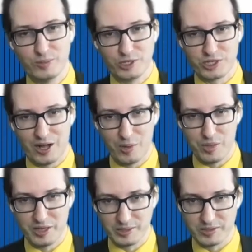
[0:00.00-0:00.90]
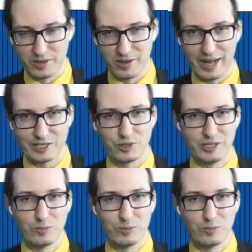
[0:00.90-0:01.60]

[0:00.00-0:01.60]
much how things actually